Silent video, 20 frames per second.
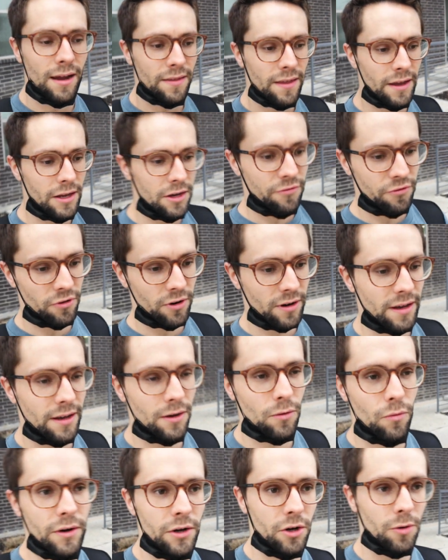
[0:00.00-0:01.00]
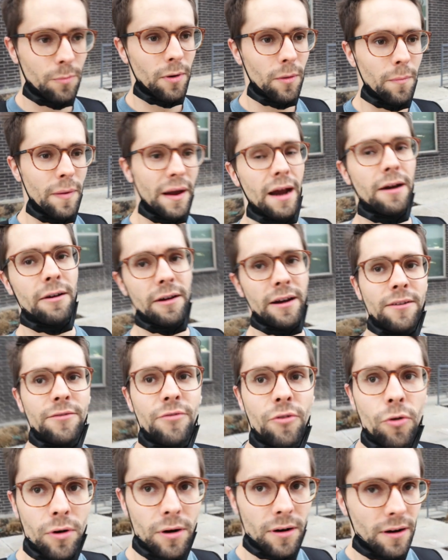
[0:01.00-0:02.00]
that you forget when you're preparing
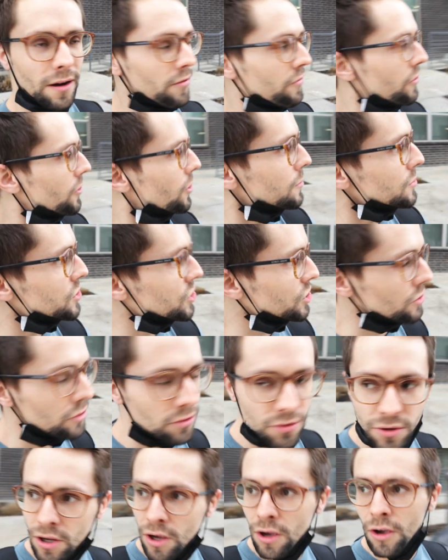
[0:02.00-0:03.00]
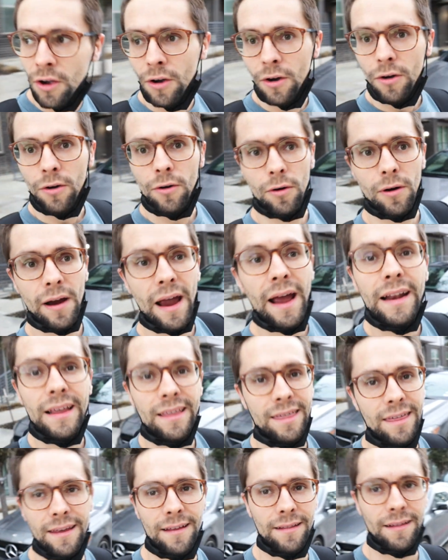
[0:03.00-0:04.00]
for a film shoot or
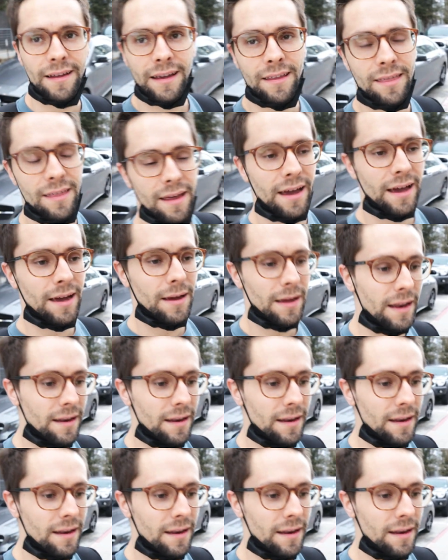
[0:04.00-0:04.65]
anything like that.